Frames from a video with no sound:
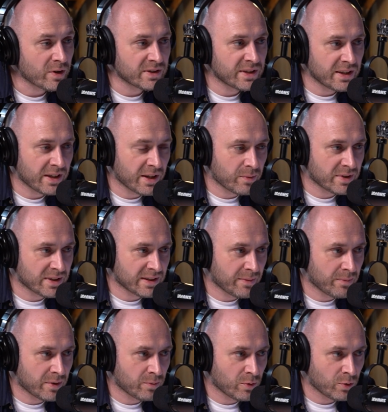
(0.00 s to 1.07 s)
dealing with
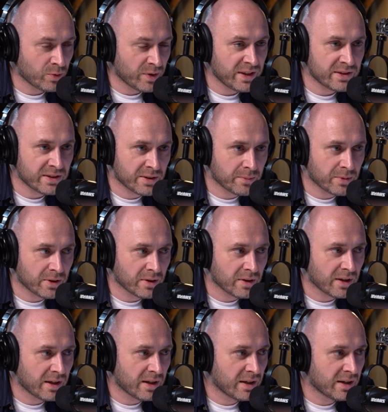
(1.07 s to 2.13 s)
someone more reasonable,
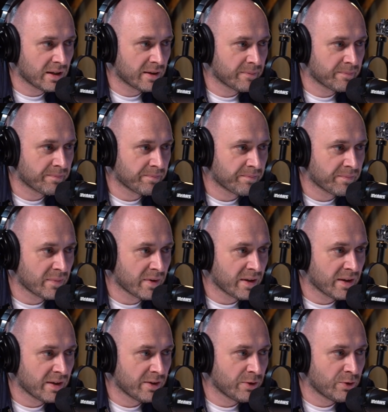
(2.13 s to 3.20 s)

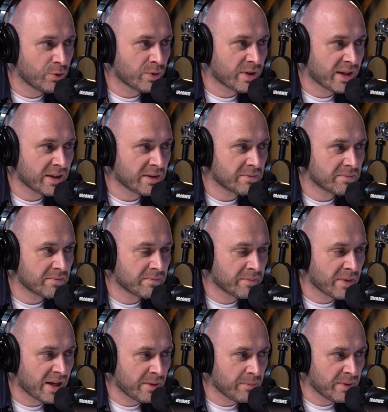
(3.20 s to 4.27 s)
you can
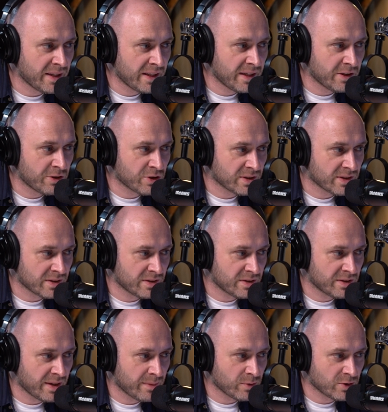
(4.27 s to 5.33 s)
maybe just
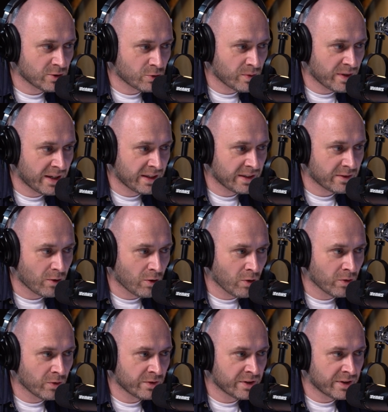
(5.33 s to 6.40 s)
demonstrate
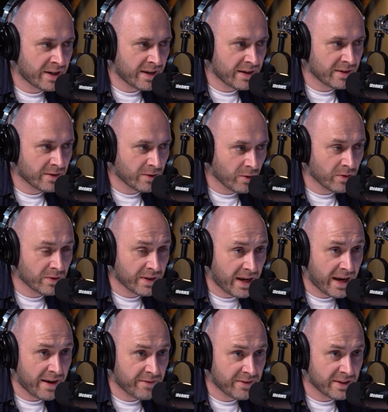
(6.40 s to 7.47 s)
all the
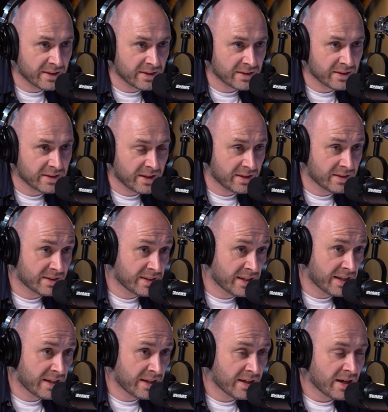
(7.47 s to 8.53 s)
evidence that is
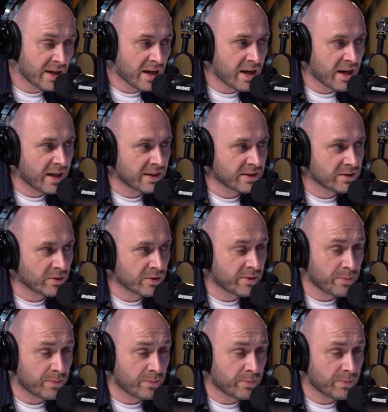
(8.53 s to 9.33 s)
there and all the